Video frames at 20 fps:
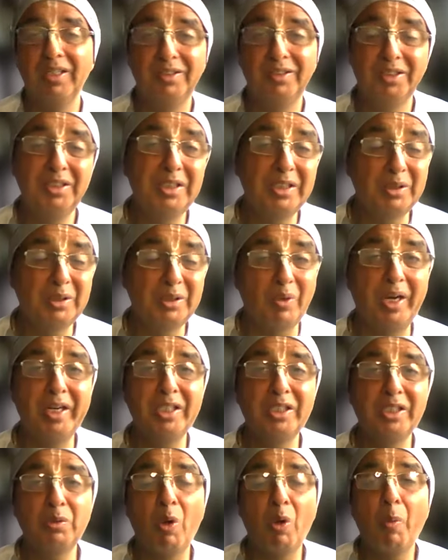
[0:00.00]
This is why
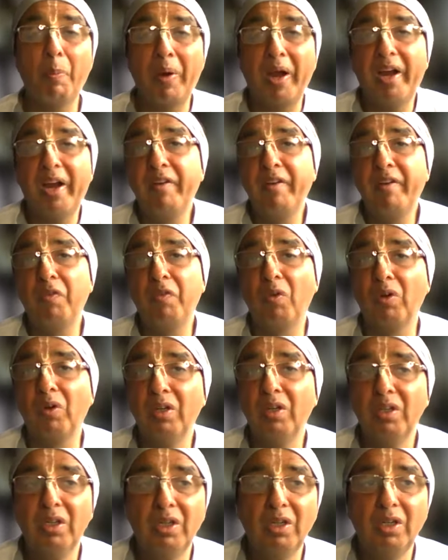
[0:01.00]
it's so
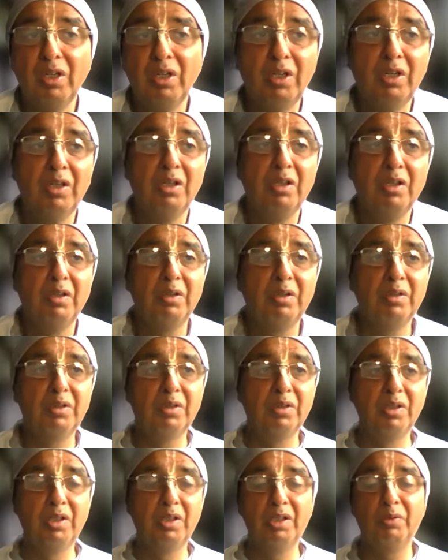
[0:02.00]
painful
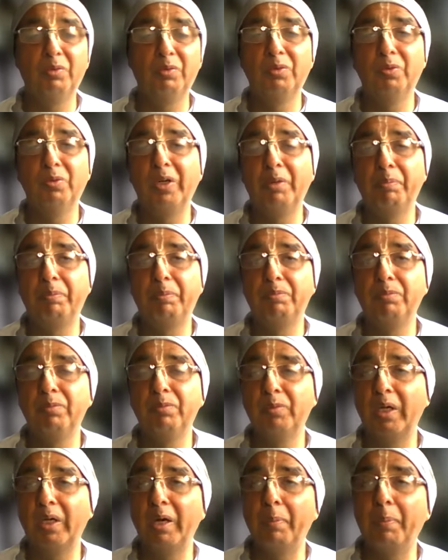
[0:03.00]
uh, when
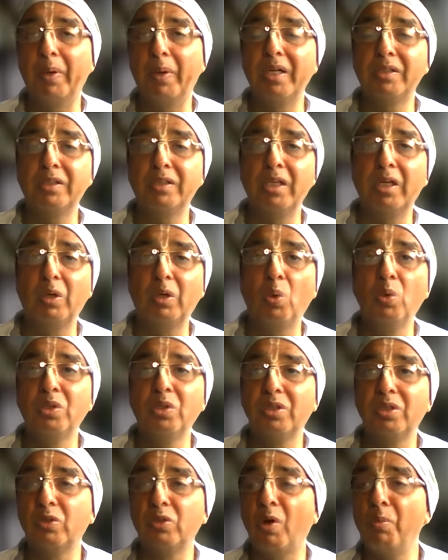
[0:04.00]
when a person
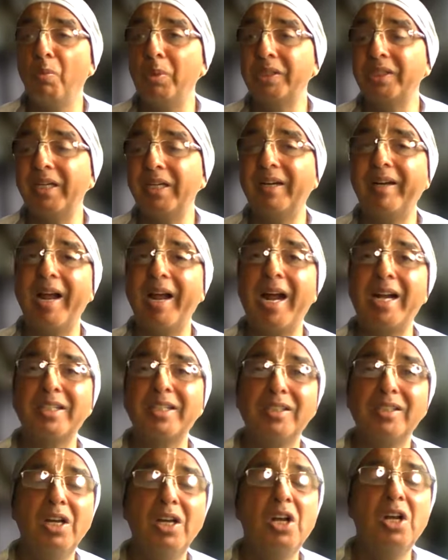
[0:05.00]
who's so much
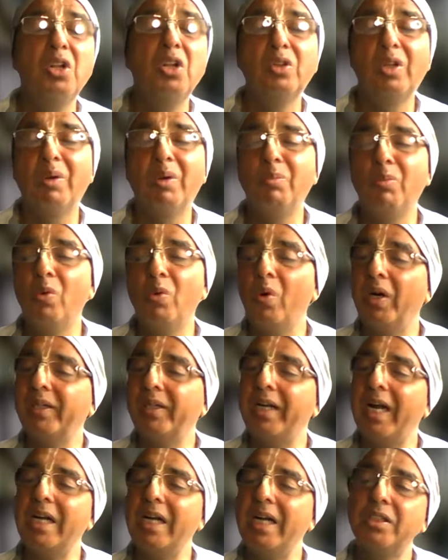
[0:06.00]
attached. The more
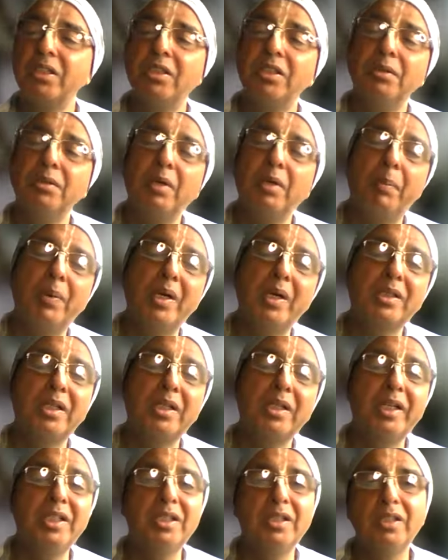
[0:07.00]
attached a
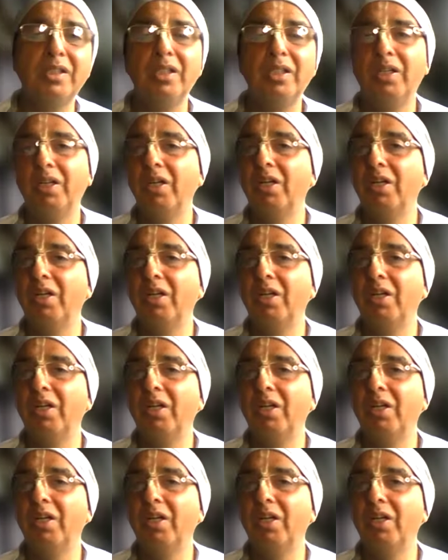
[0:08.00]
person is,